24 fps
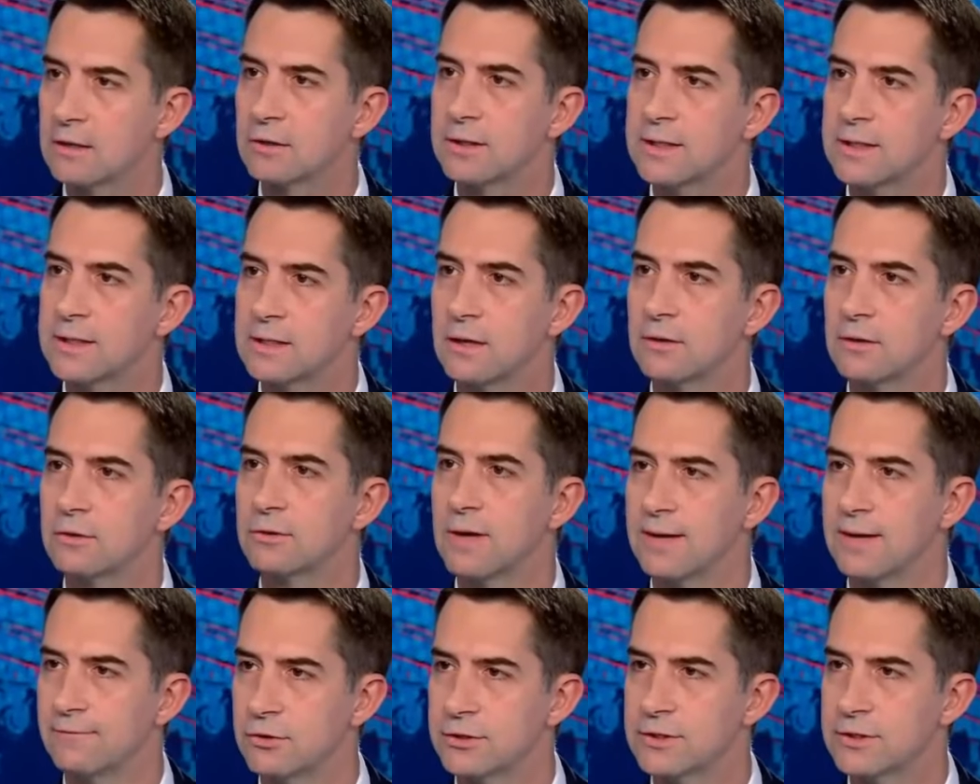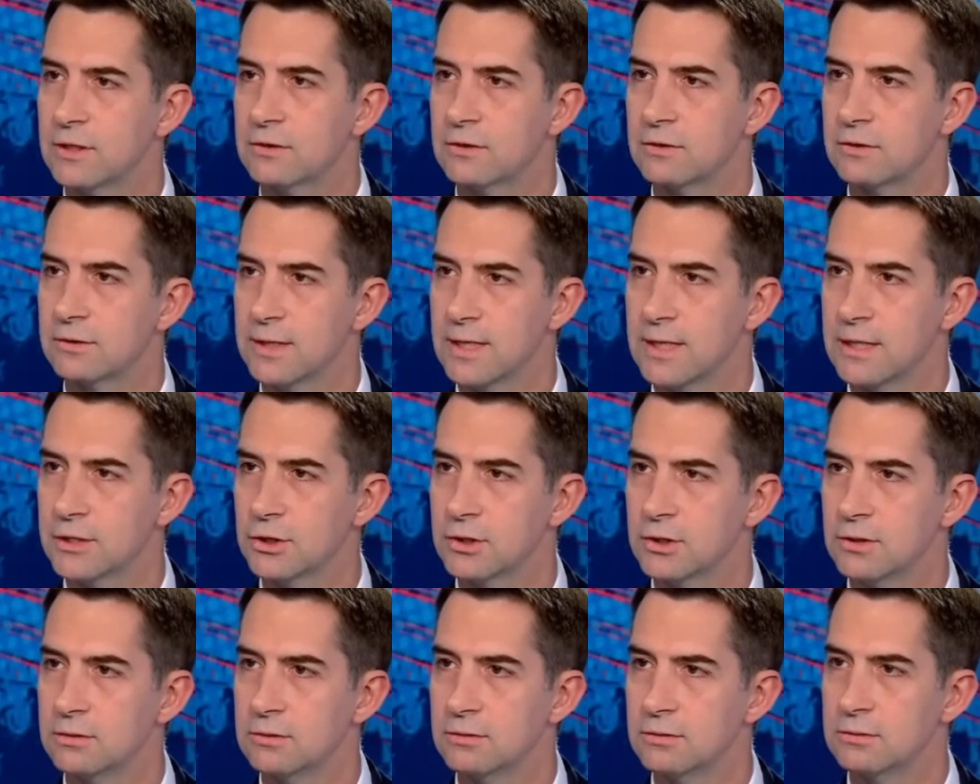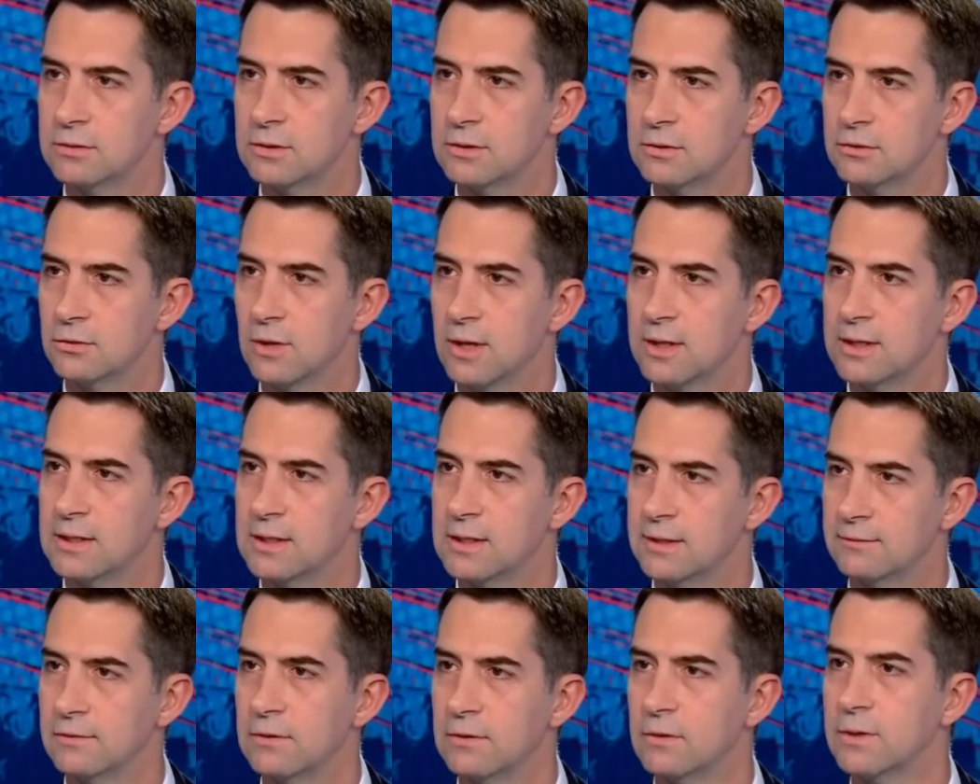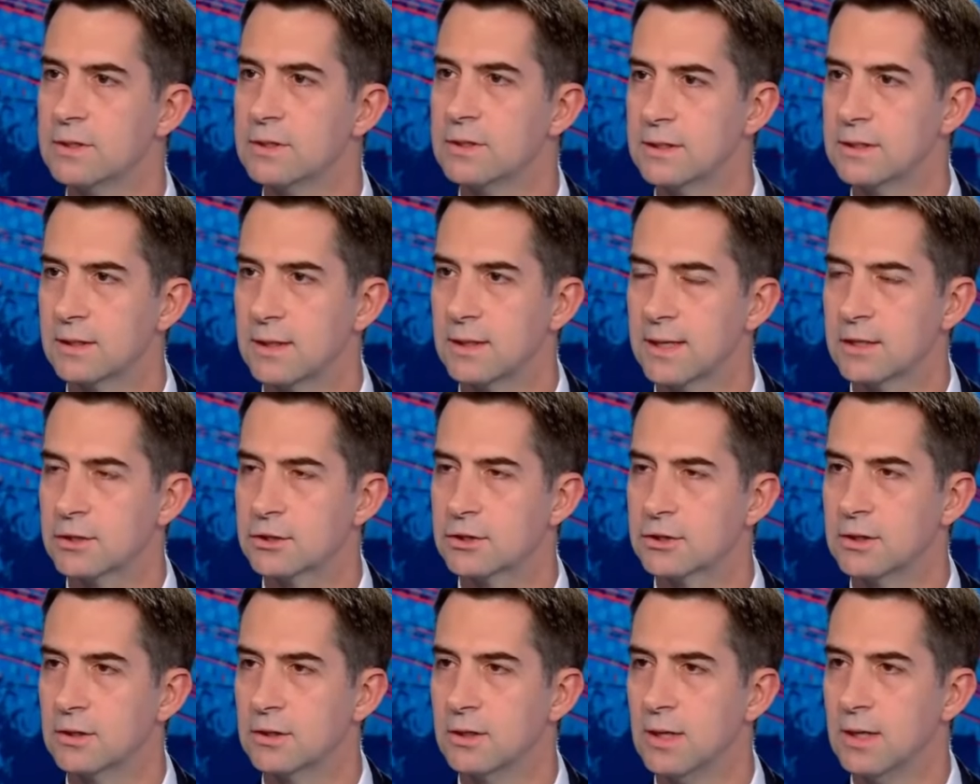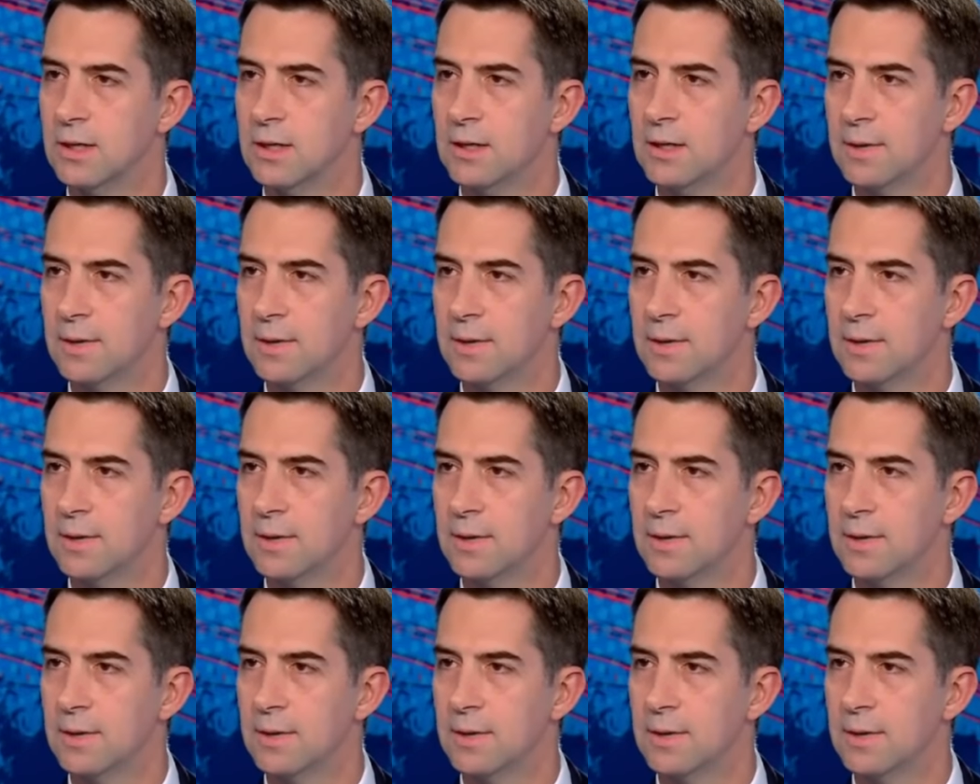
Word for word: or any other adversarial nation to try to influence the election.